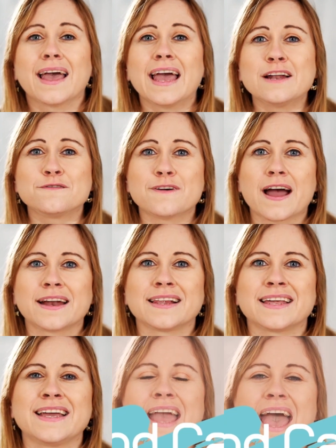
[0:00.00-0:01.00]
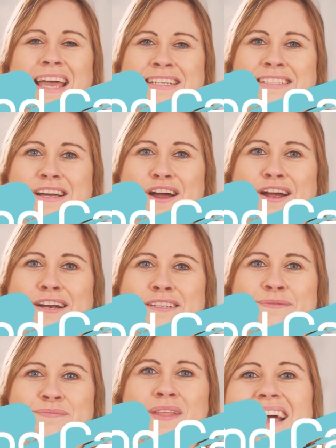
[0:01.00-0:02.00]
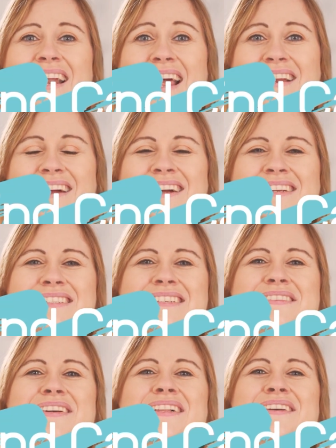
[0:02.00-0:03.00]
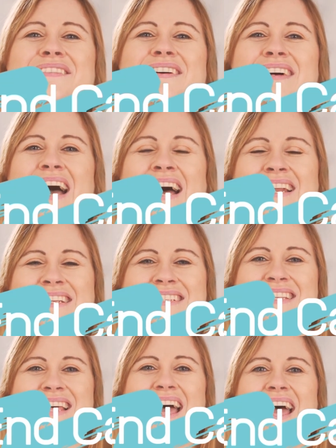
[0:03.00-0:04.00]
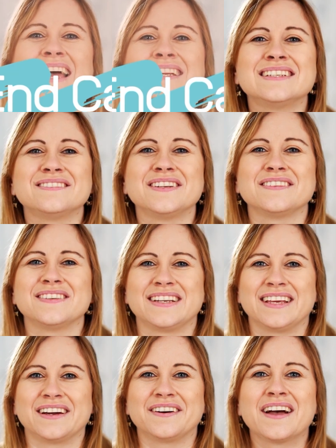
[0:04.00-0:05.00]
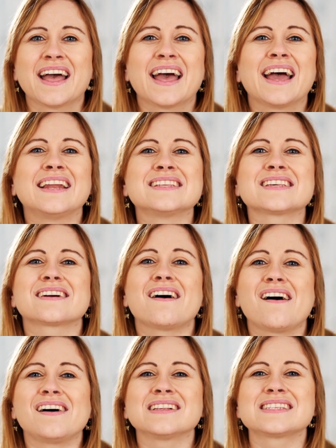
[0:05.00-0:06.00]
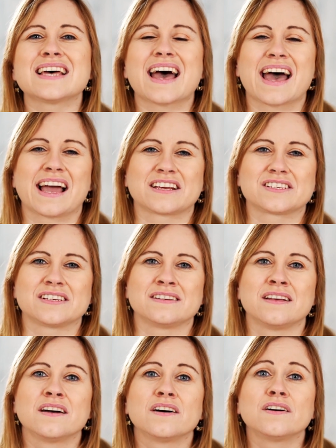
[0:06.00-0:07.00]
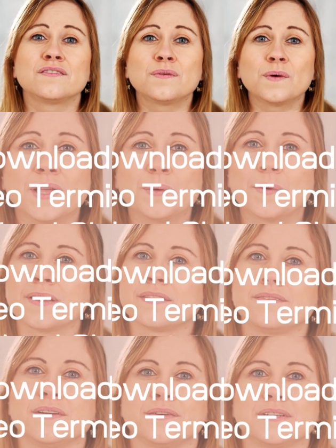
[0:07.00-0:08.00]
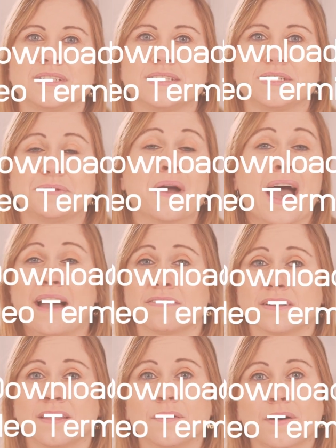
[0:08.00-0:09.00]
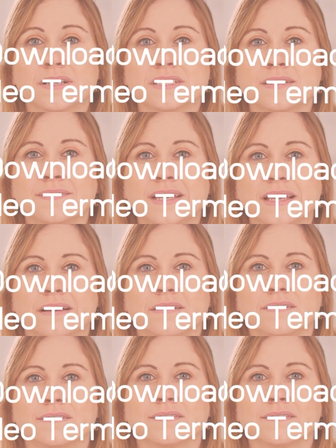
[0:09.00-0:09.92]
And finally, end card. An end card is typically put added to the end of your video and is a call to action of you want the viewer to do after they watch the video.